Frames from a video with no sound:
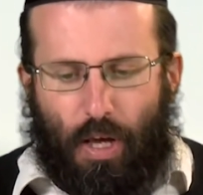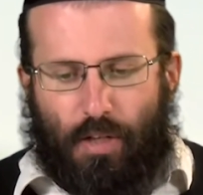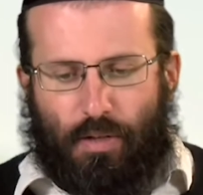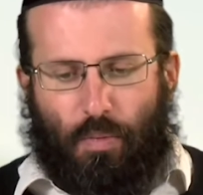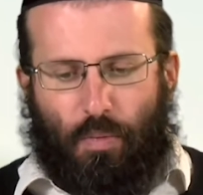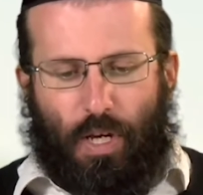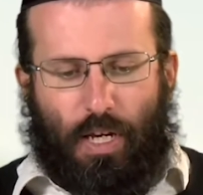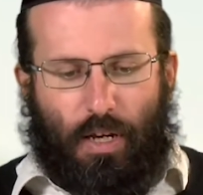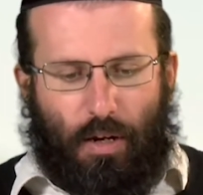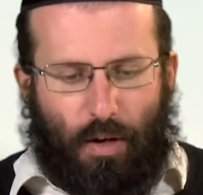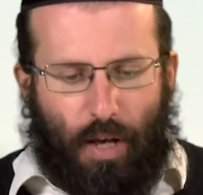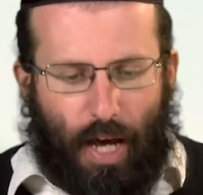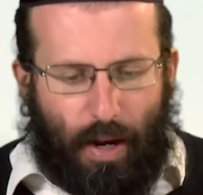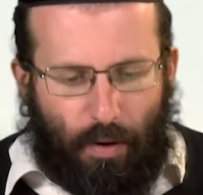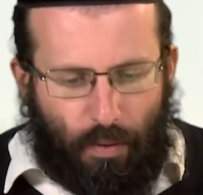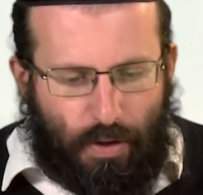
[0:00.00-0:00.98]
So we
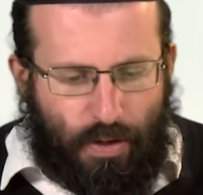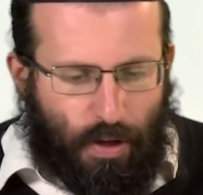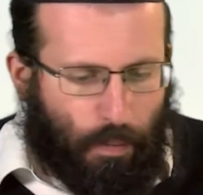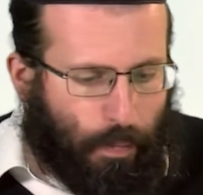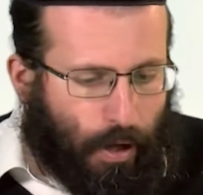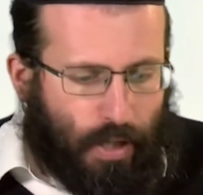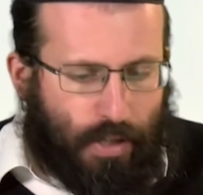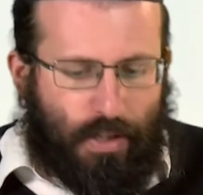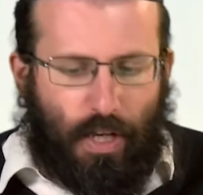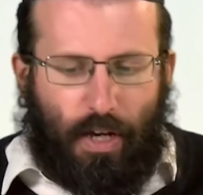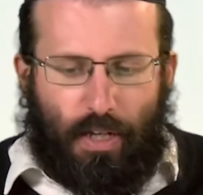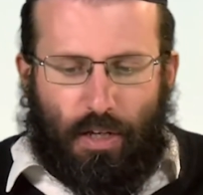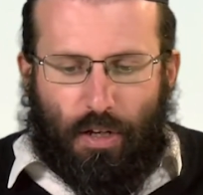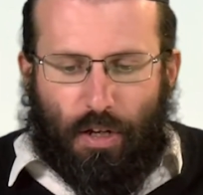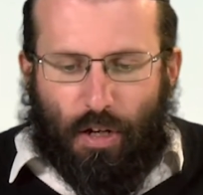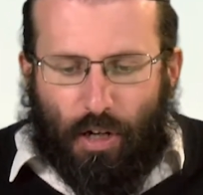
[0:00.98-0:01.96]
can, and also
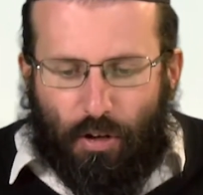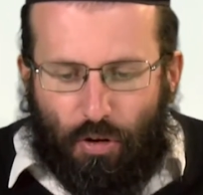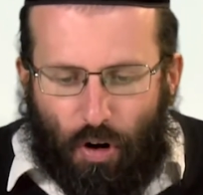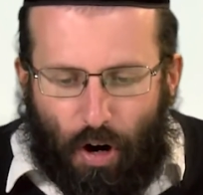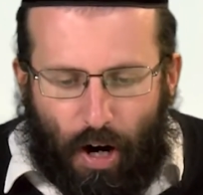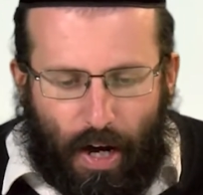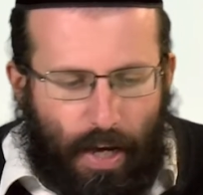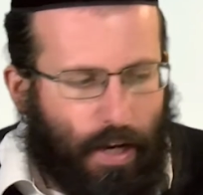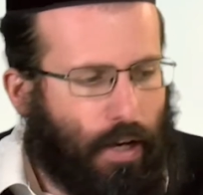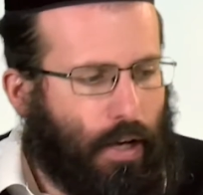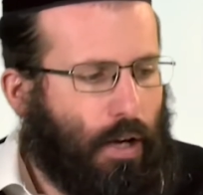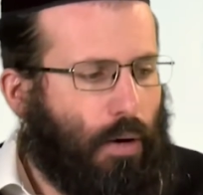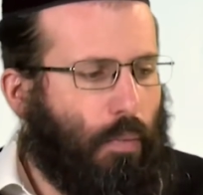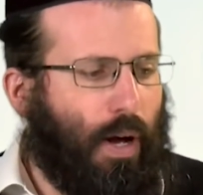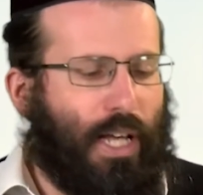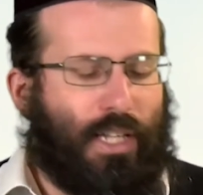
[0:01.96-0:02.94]
personally, you can cry,
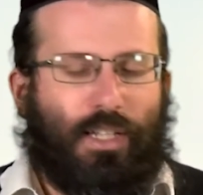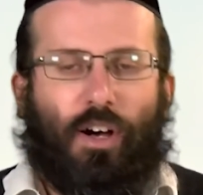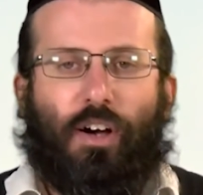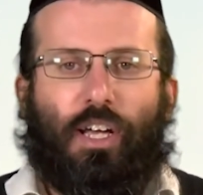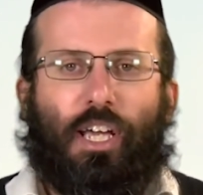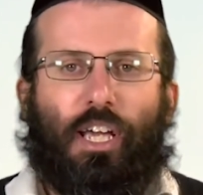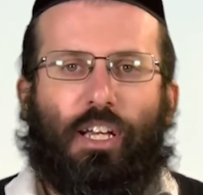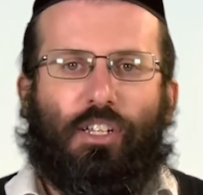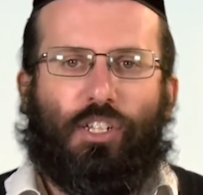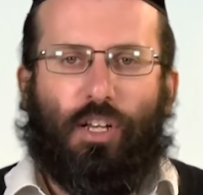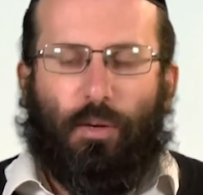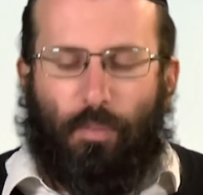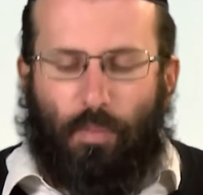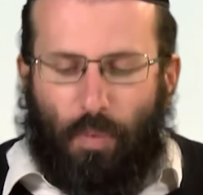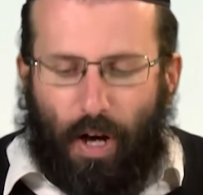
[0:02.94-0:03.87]
where's our kingship?